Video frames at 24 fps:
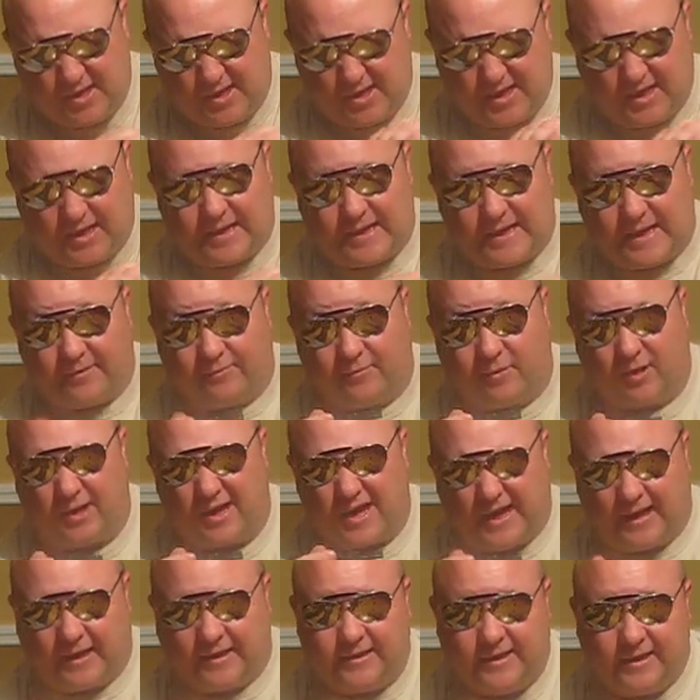It never
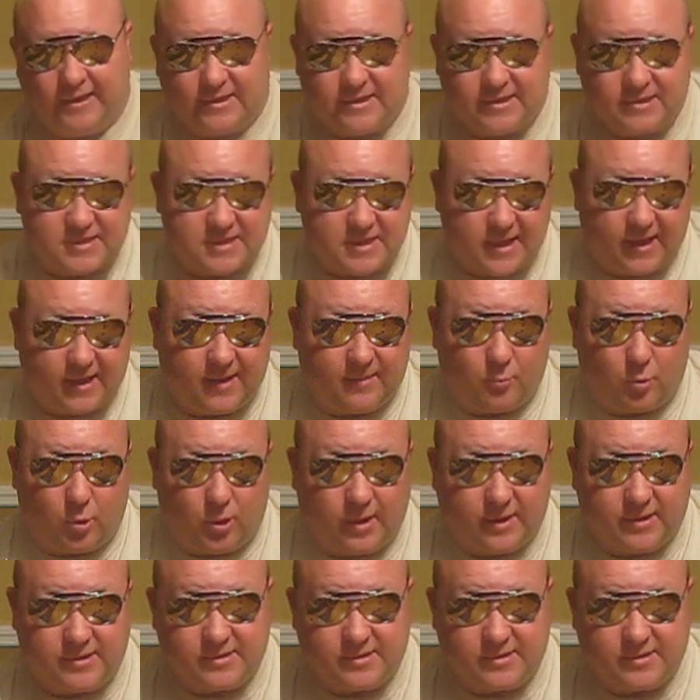locked in the same way.